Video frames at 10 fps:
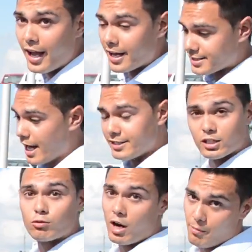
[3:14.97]
It's not your
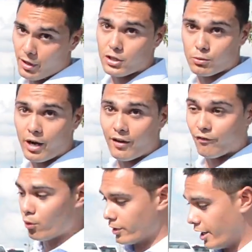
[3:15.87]
grandmother's
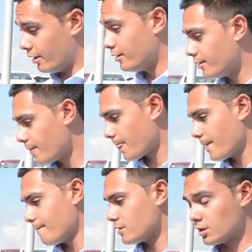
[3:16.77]
RAV4 now.
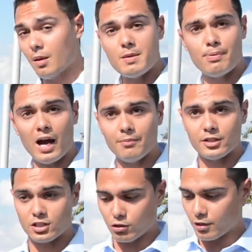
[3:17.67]
So let me pop
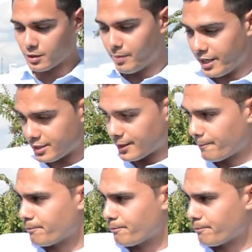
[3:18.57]
this trunk space.